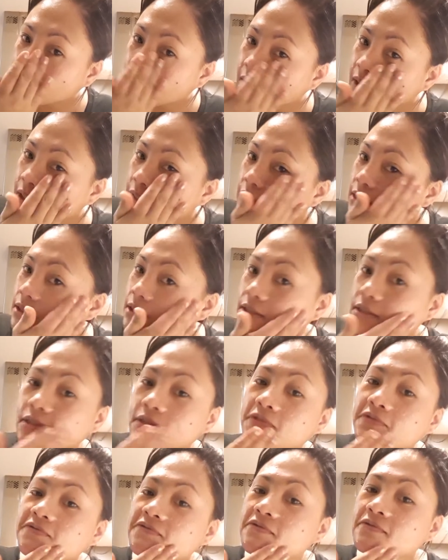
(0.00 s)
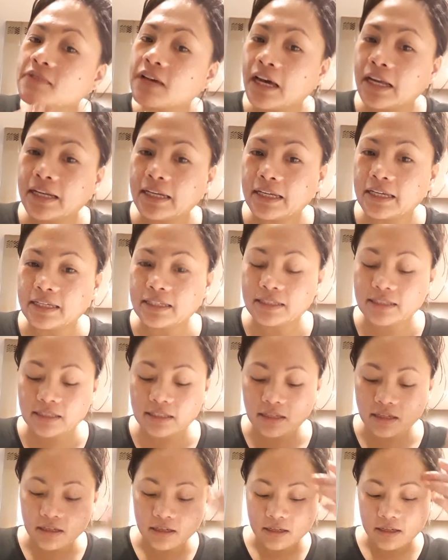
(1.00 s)
minutes at
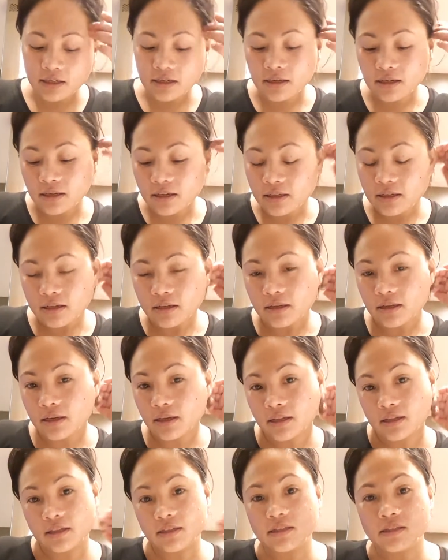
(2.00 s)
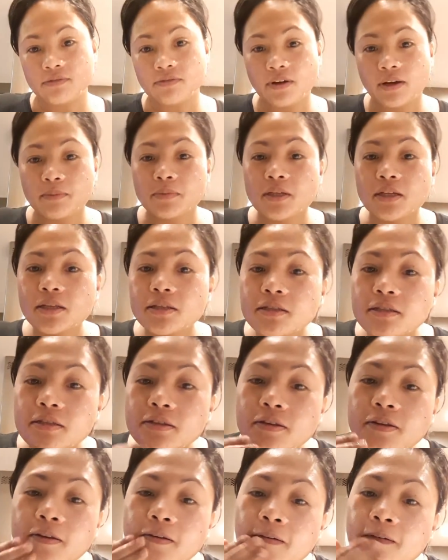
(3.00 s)
least at least 5 minutes